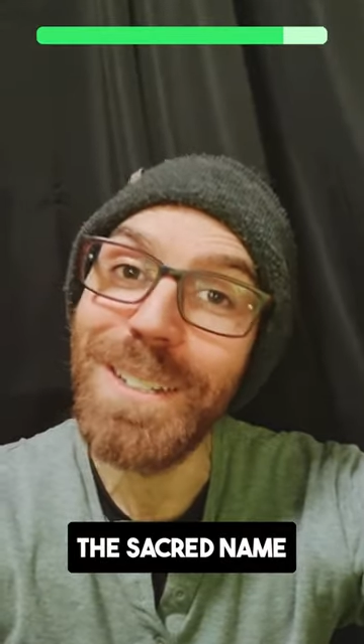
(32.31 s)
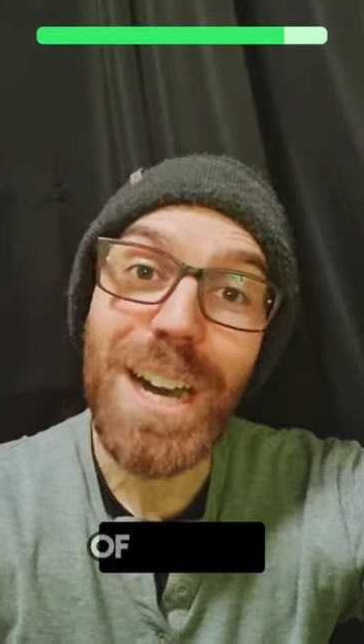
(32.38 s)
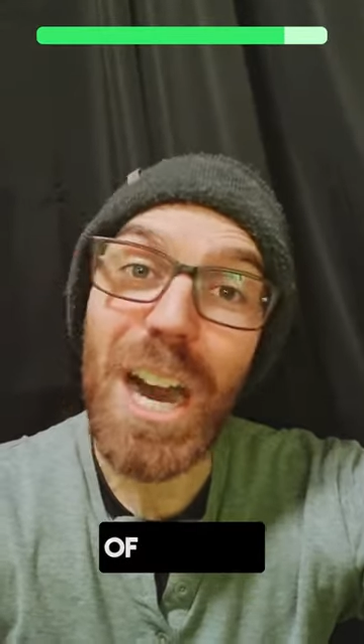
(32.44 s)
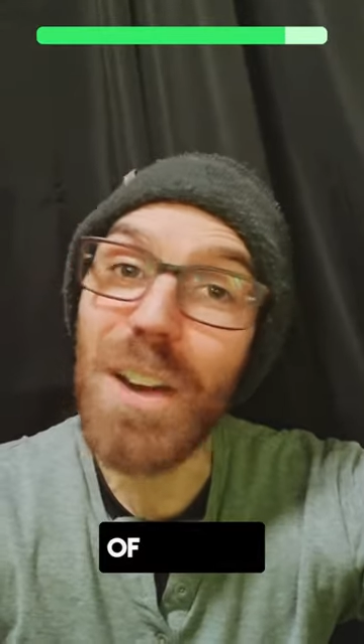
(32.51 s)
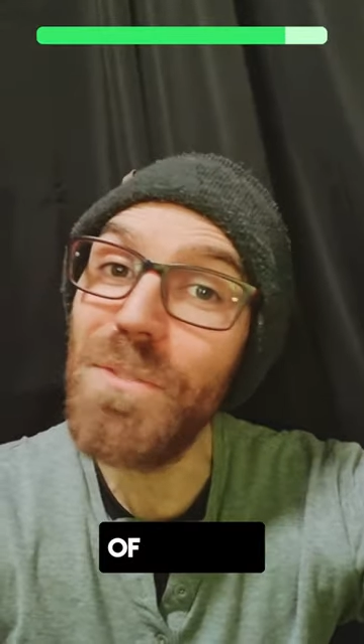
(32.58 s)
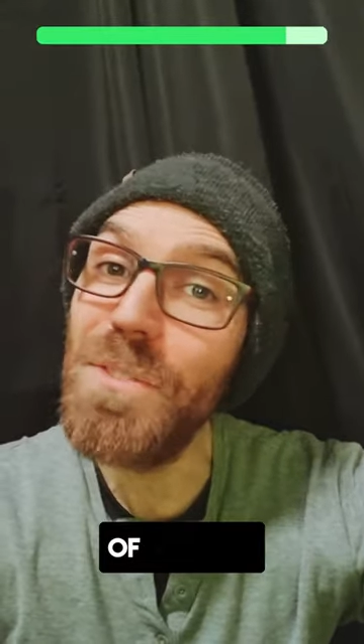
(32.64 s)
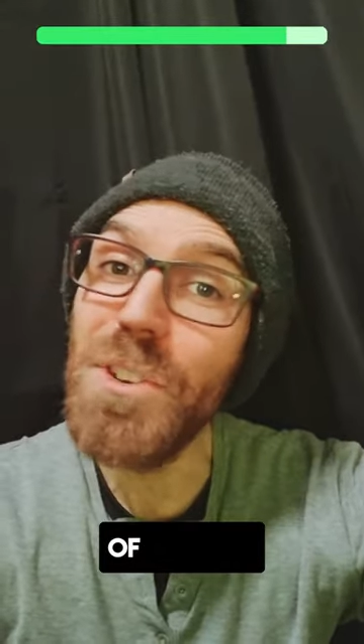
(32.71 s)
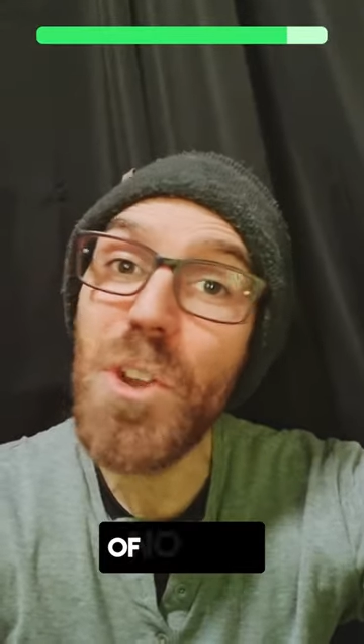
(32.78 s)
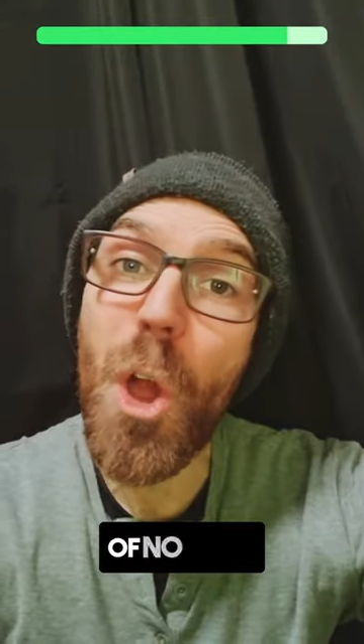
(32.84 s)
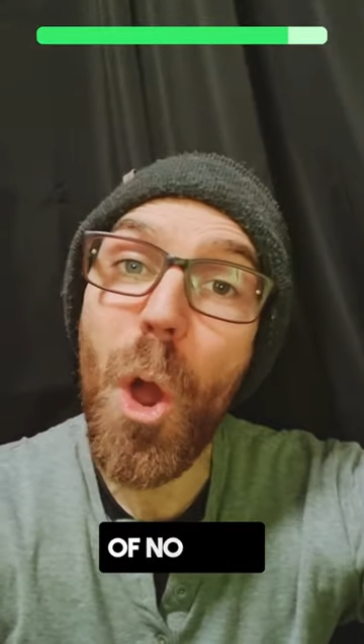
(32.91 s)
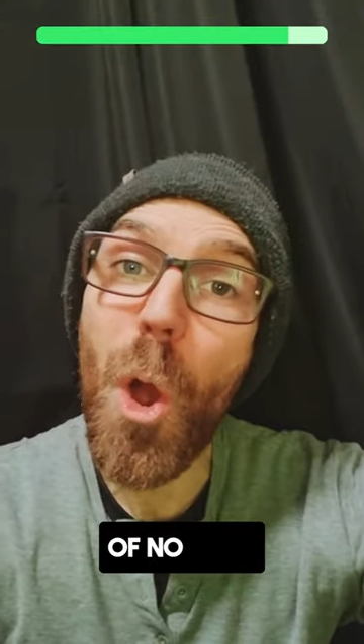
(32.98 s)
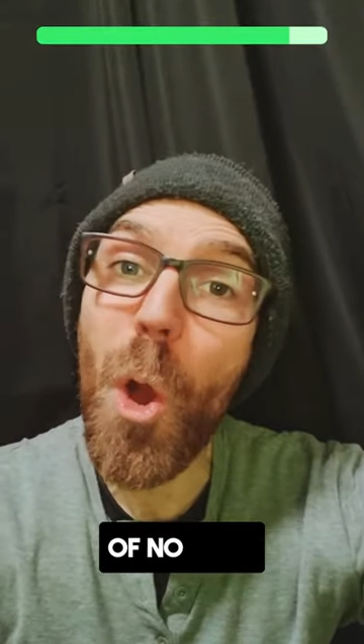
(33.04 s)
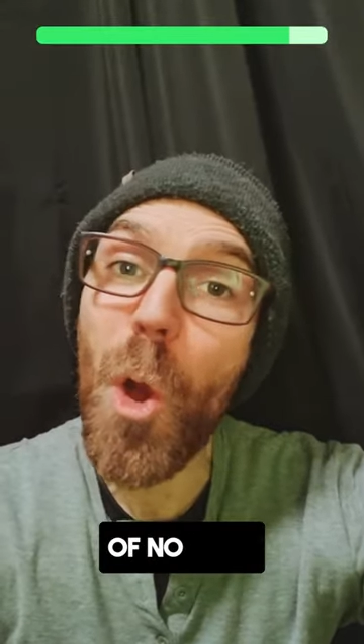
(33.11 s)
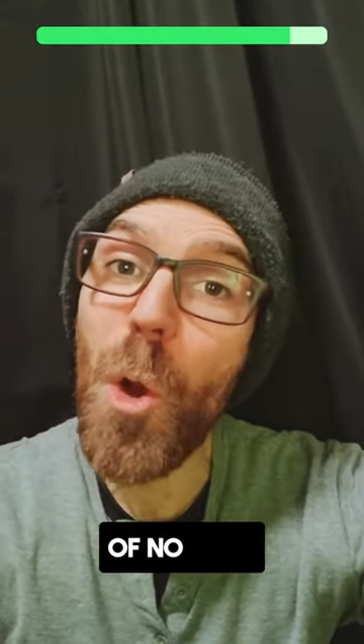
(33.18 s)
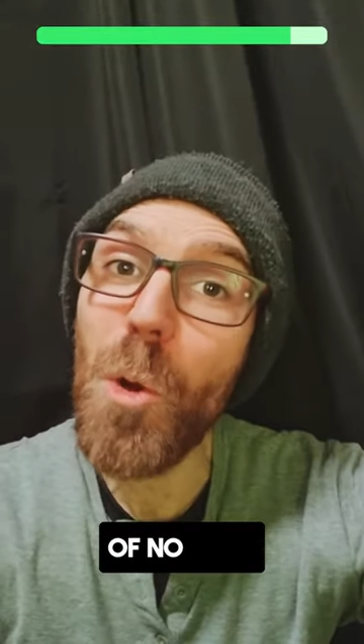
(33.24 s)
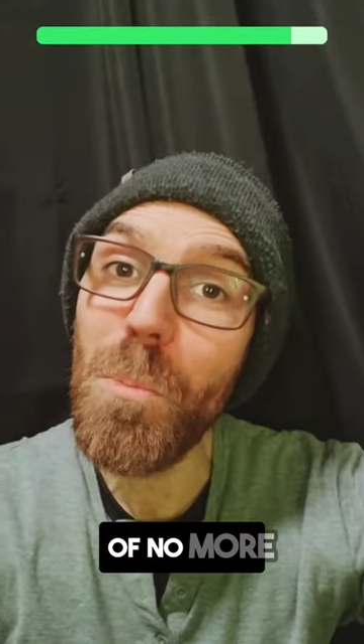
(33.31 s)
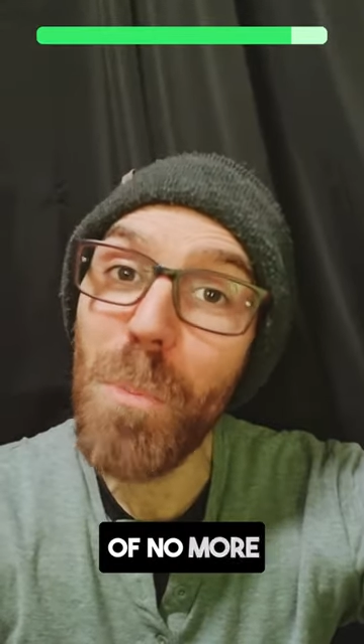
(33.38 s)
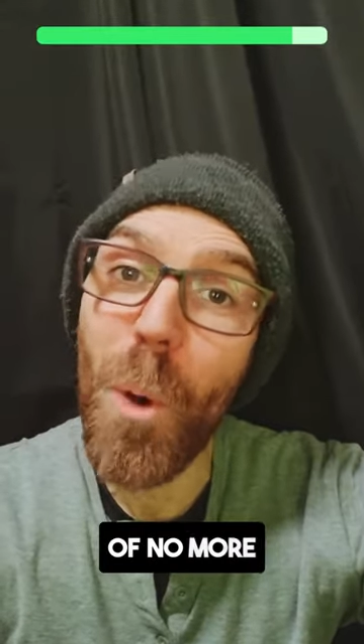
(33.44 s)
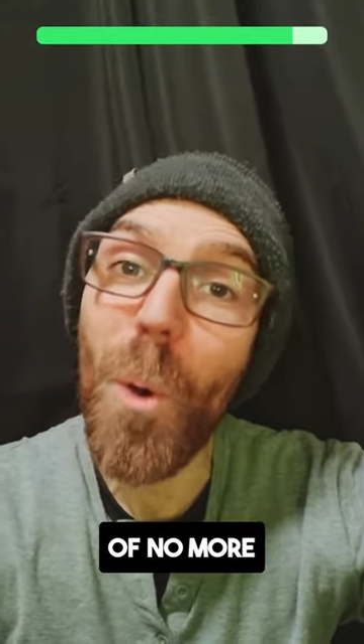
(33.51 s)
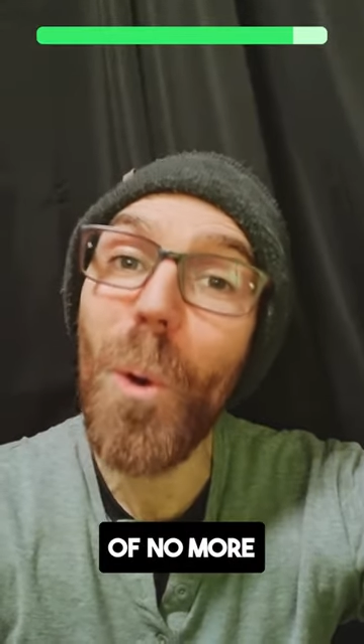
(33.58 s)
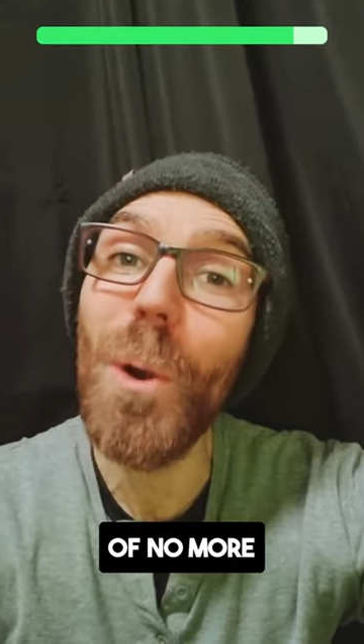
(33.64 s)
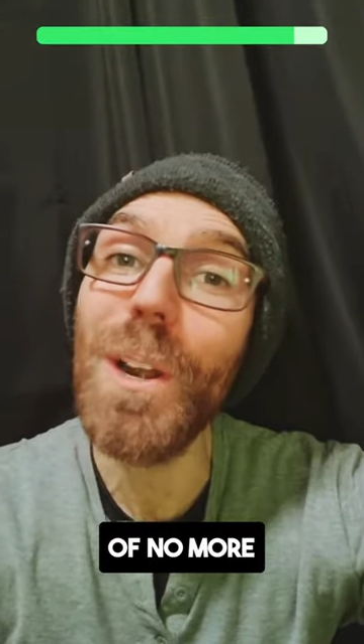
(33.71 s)
of no
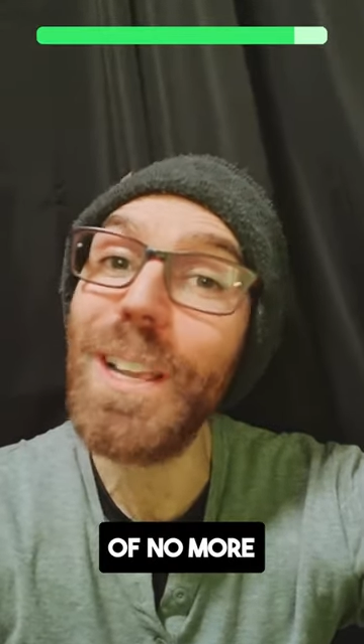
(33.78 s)
more